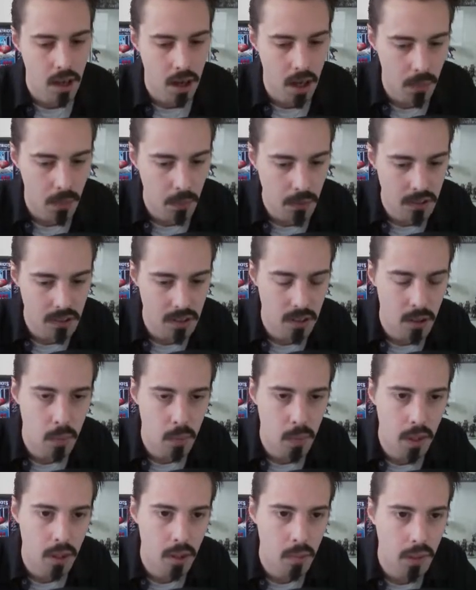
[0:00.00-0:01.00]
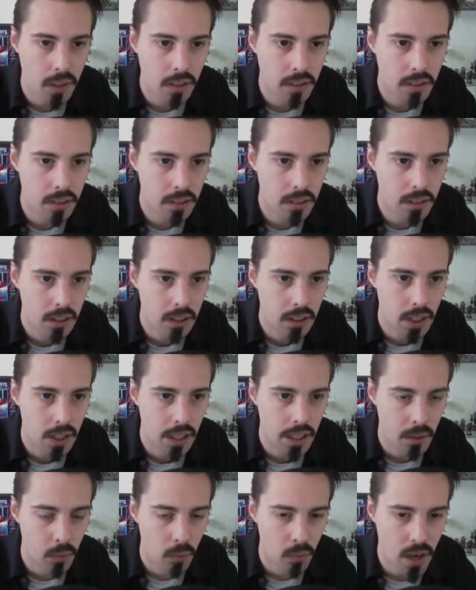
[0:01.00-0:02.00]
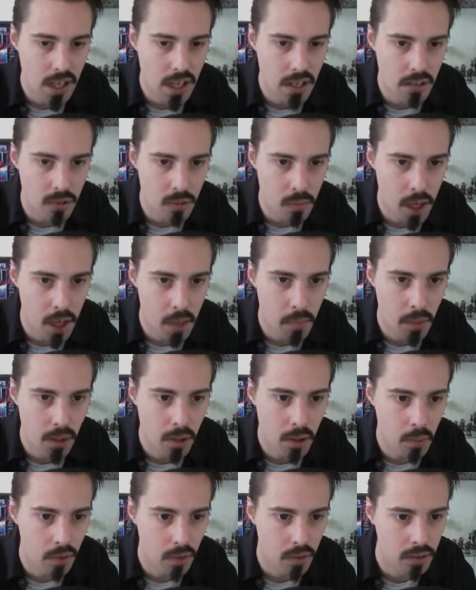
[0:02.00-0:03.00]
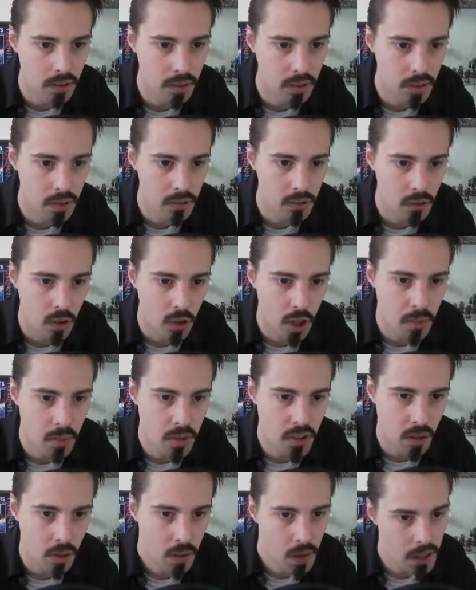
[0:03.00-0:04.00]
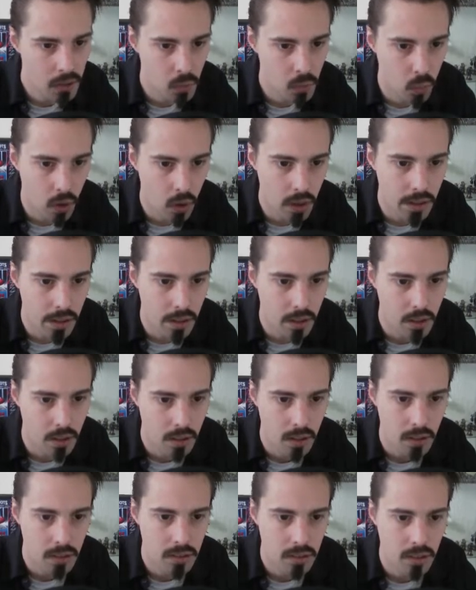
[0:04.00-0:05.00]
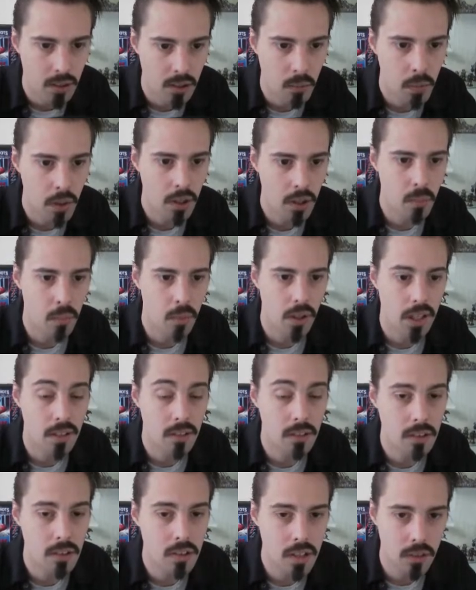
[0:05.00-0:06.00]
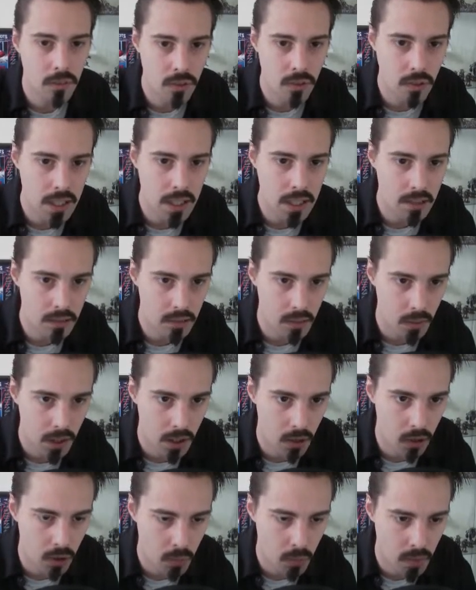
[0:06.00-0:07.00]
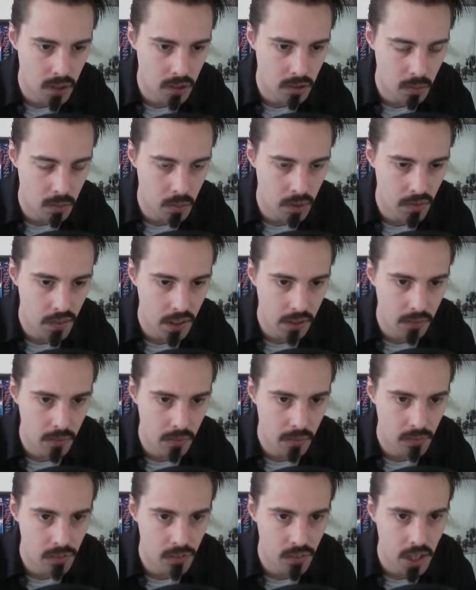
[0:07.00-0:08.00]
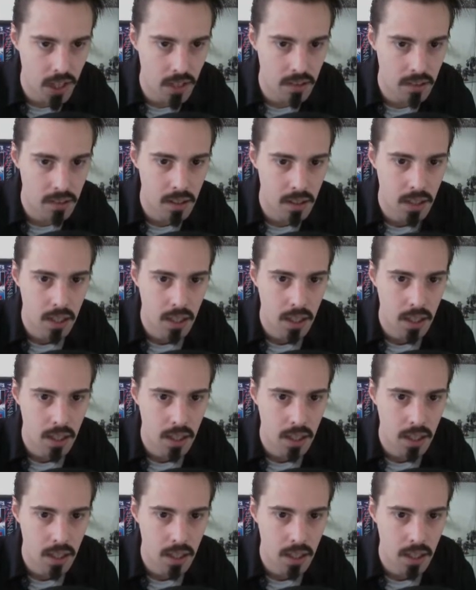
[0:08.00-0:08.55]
I will see your Pokemon. And I will raise you my Pokemon. Scribe Joe has one single Pokemon. It's a Shiftry, so it could be super effective on Franz.